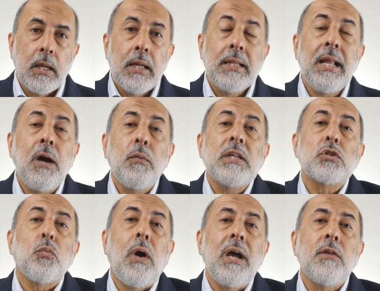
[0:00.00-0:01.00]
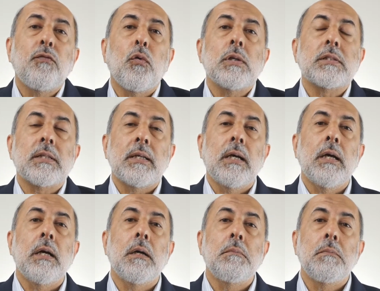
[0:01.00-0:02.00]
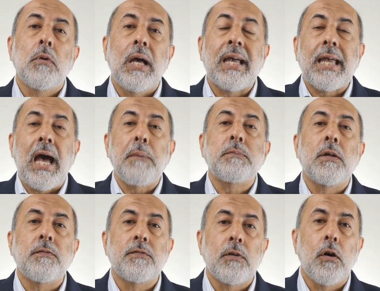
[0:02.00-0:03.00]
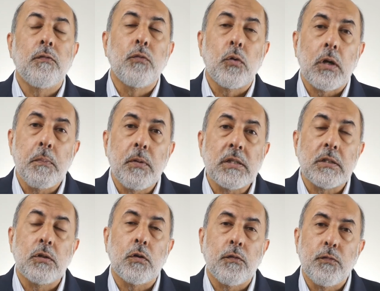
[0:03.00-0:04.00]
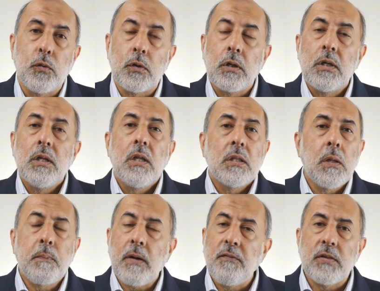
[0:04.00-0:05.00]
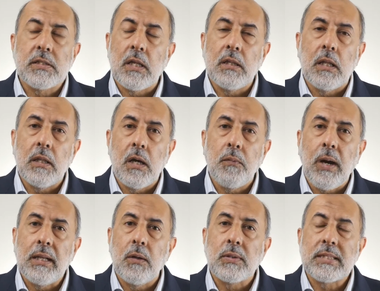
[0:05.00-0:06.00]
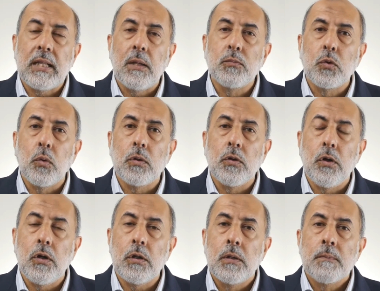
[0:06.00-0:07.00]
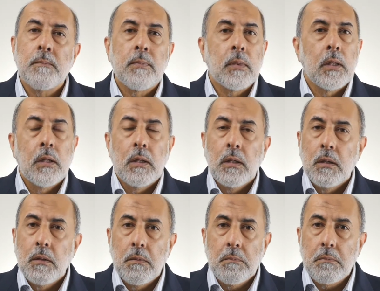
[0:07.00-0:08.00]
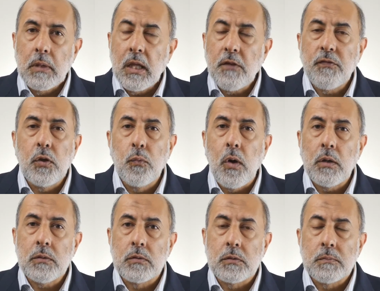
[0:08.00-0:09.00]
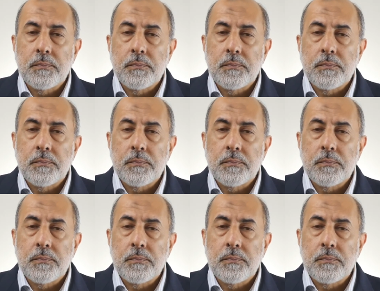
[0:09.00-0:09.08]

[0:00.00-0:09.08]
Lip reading: Now his wife was a captive of war, a prisoner of war. The Prophet sallallahu alaihi wasallam told her, "If you want,